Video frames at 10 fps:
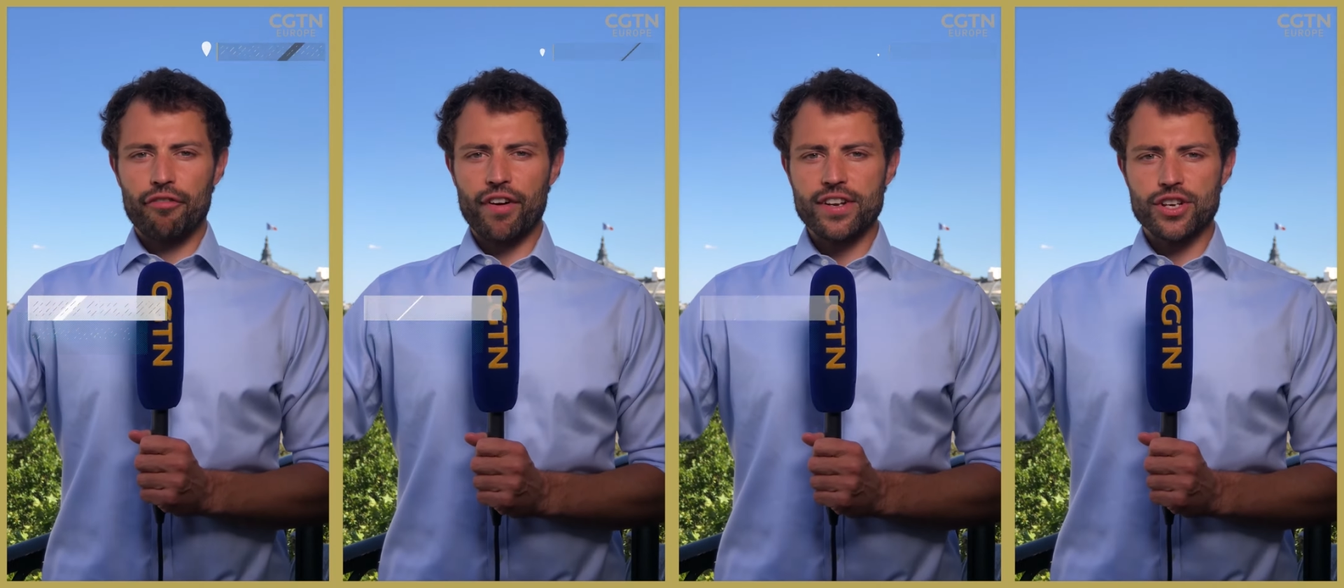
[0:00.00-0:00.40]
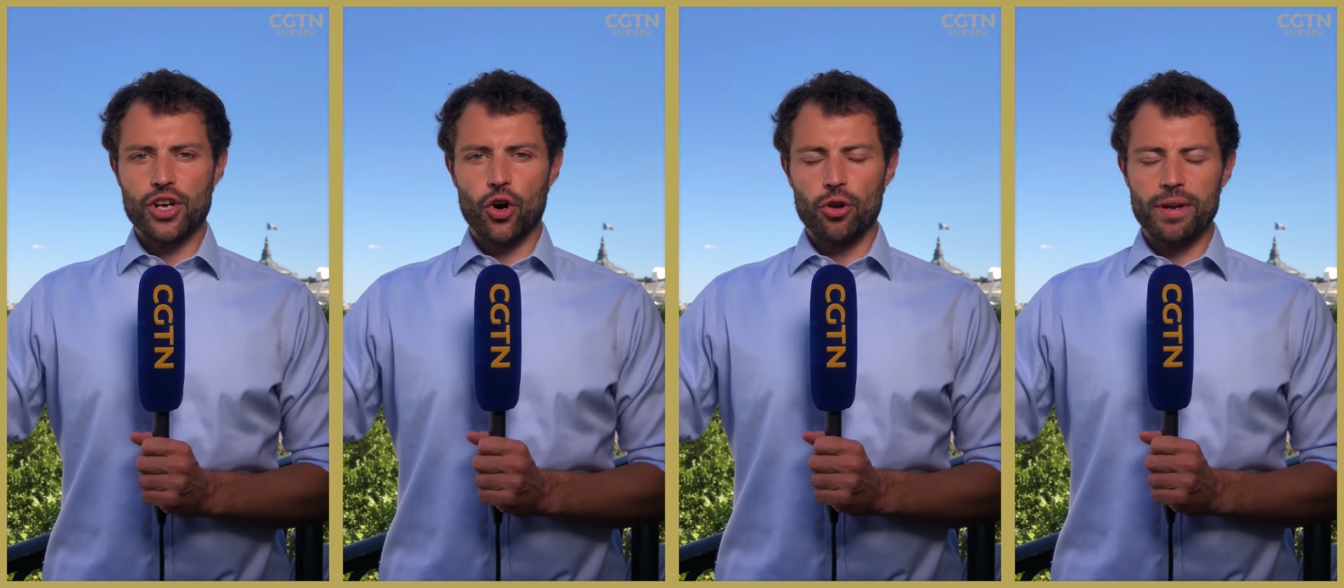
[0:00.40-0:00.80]
French
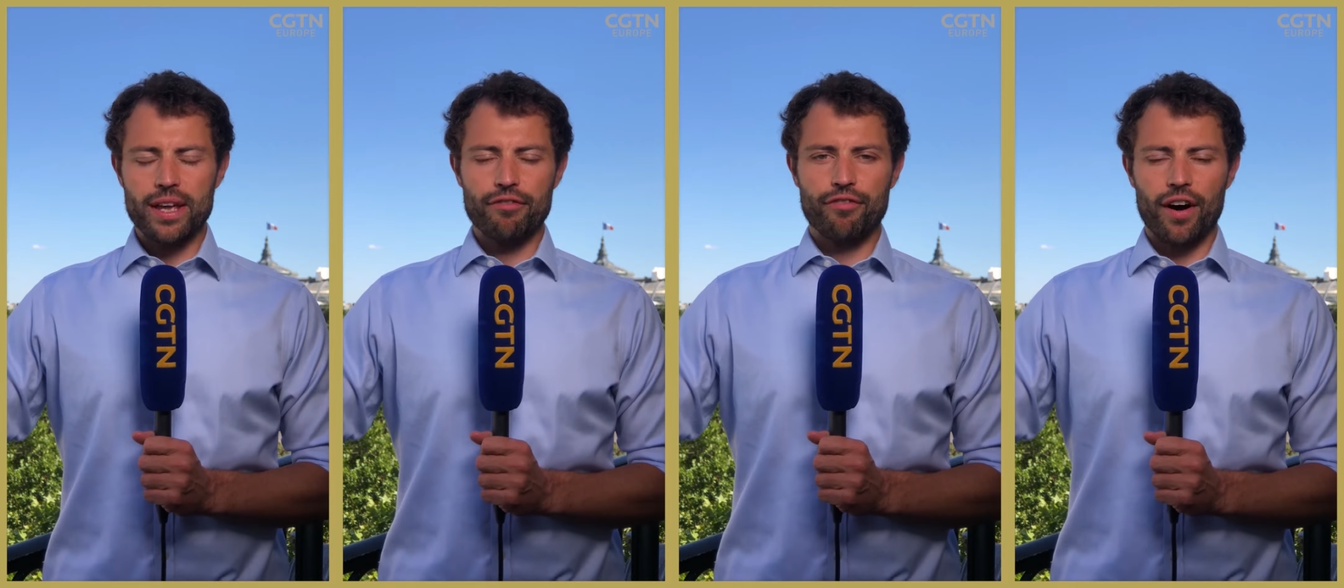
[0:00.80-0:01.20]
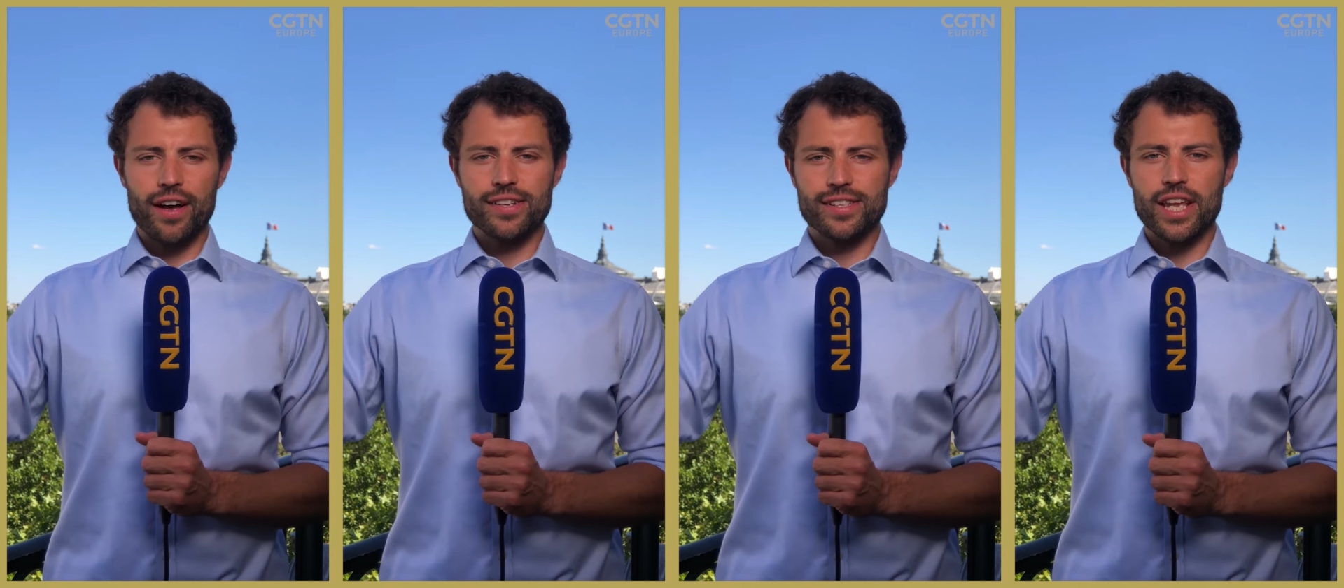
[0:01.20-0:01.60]
economy
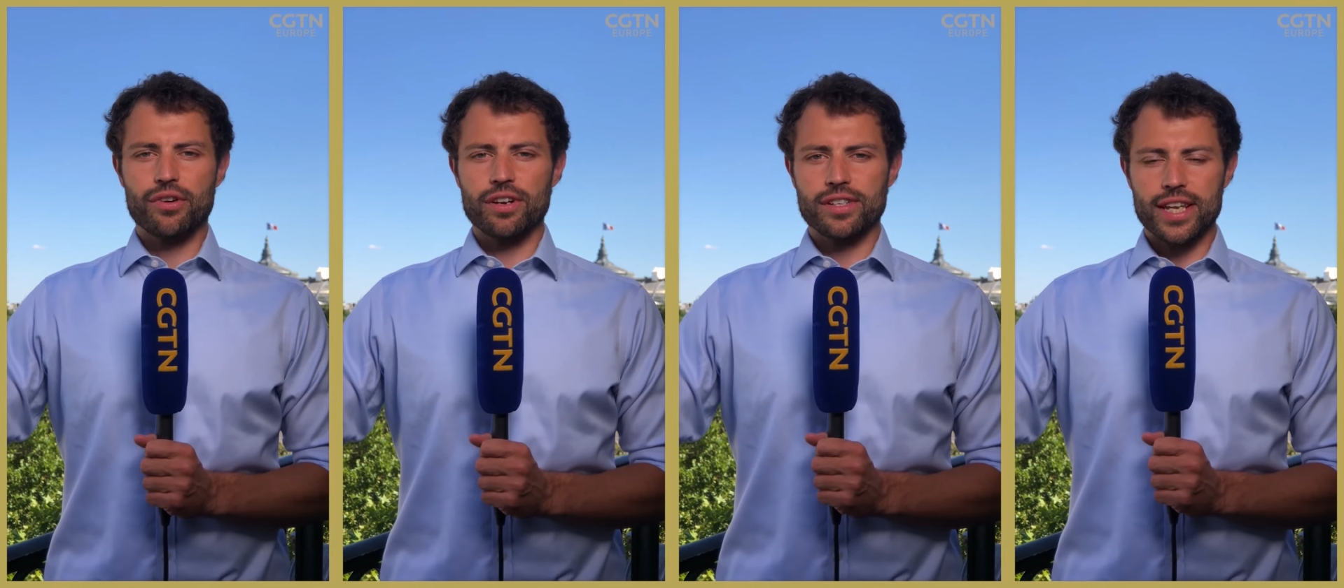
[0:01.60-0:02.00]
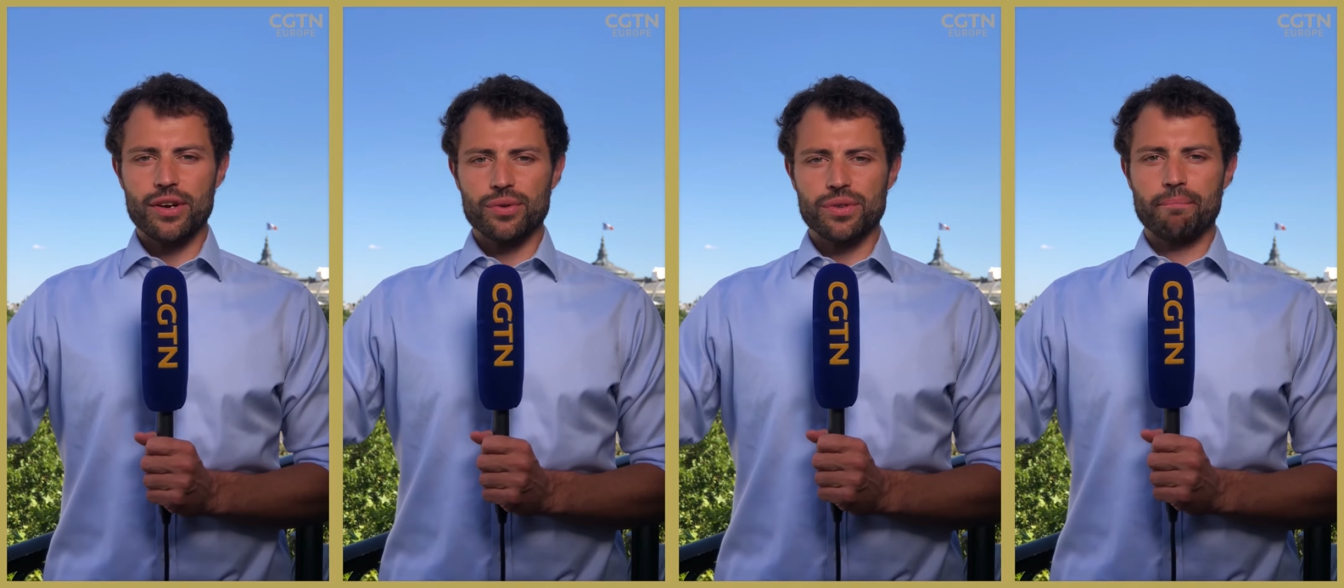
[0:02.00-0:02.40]
via secret
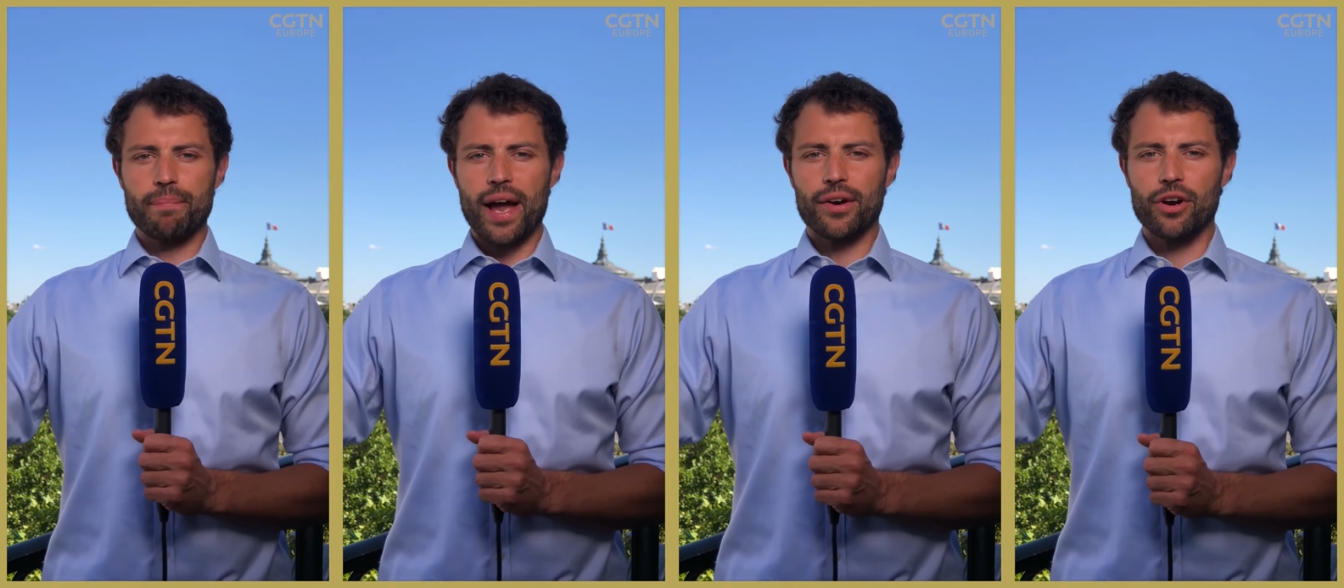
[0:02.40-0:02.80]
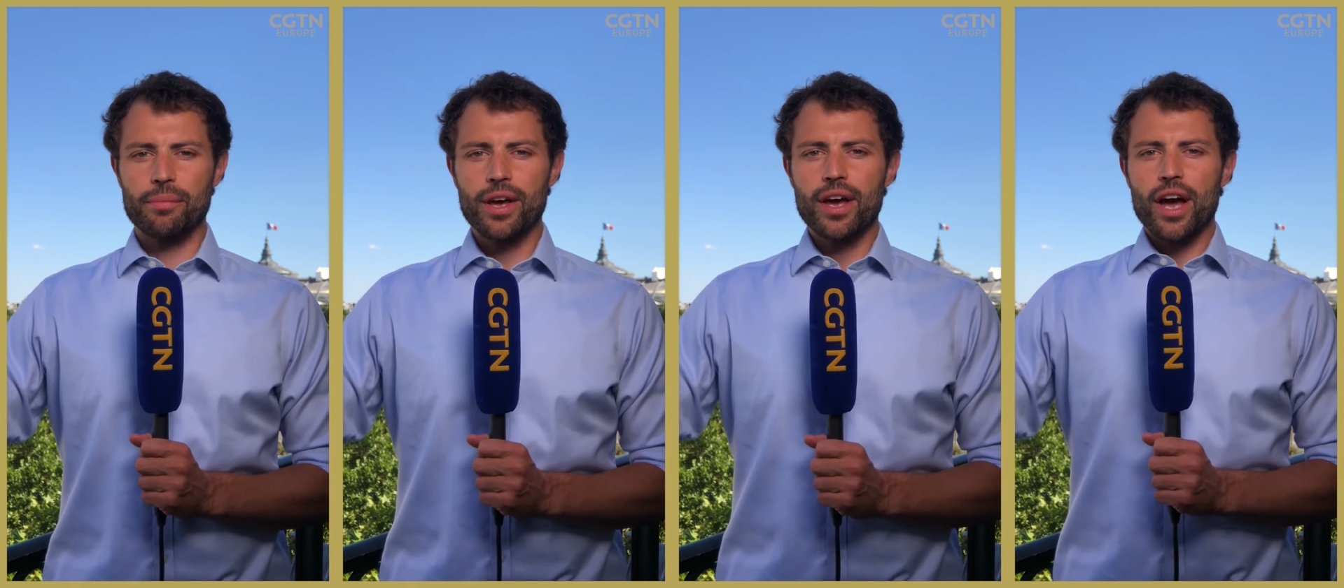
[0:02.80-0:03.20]
deals and
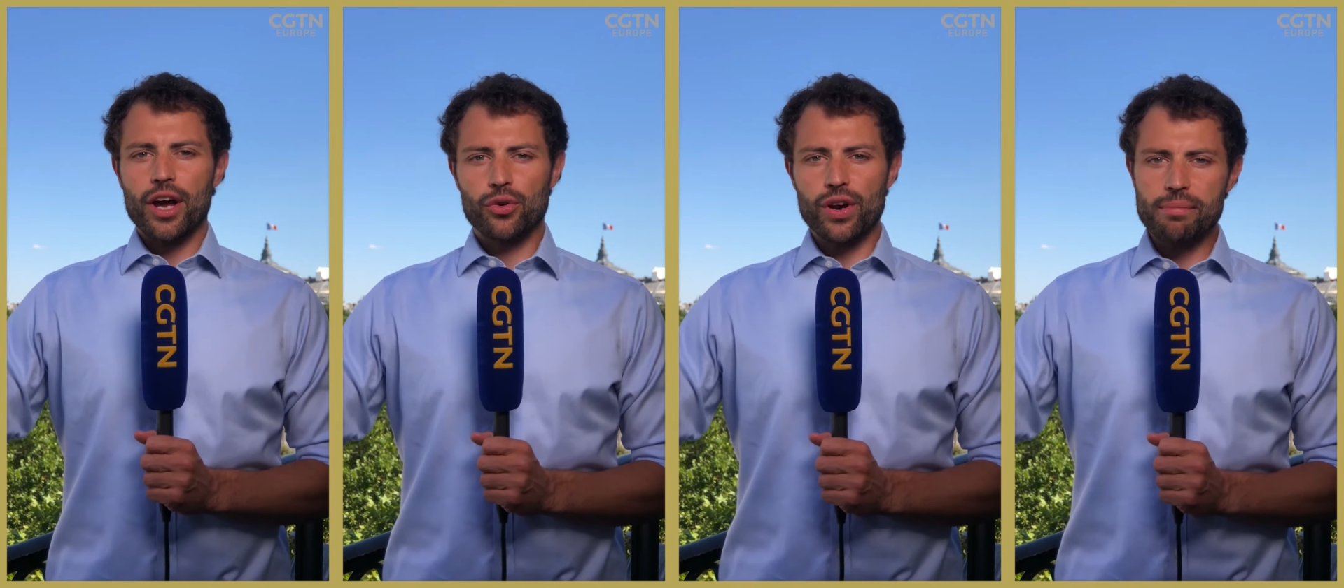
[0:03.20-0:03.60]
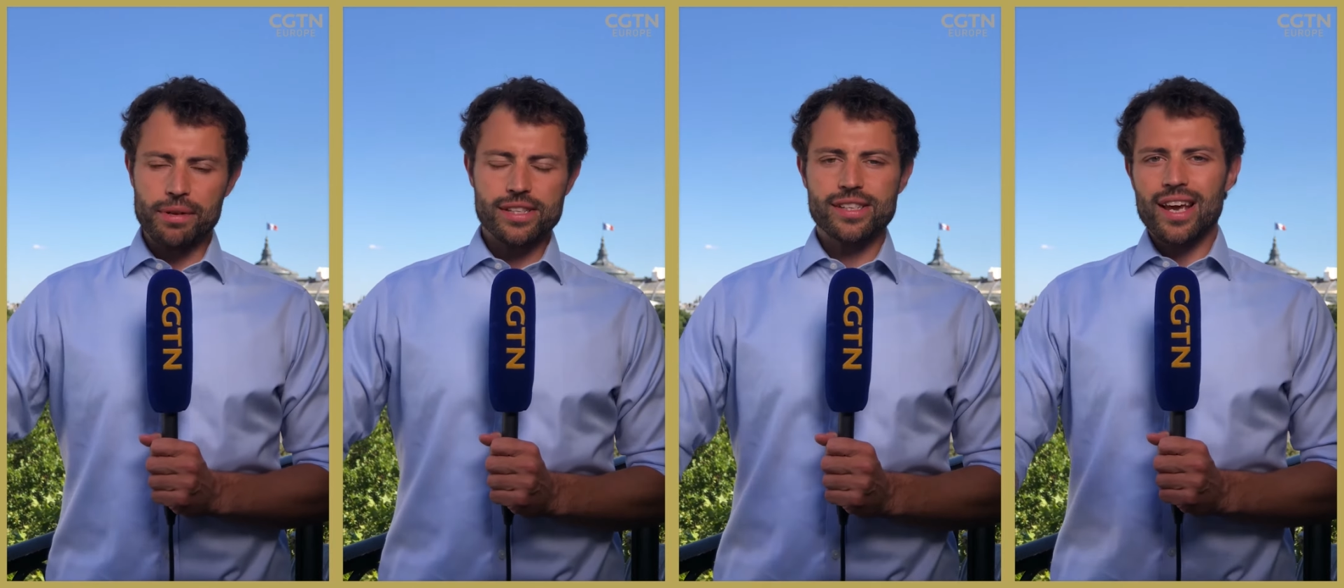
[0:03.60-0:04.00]
backroom
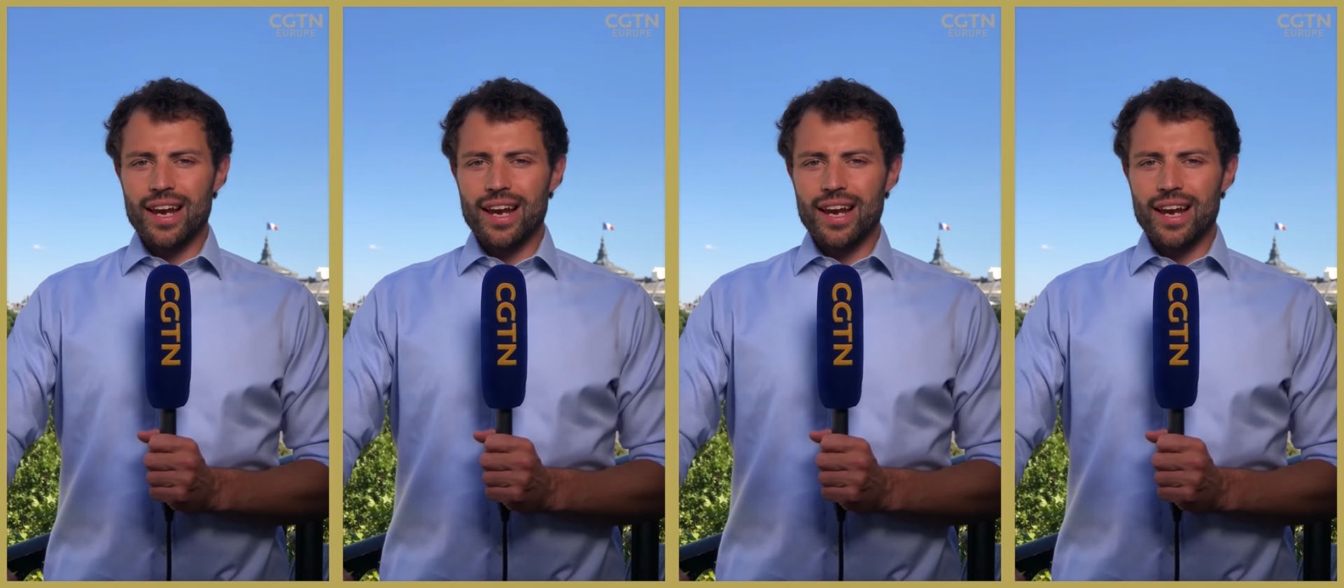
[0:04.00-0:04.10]
agreements.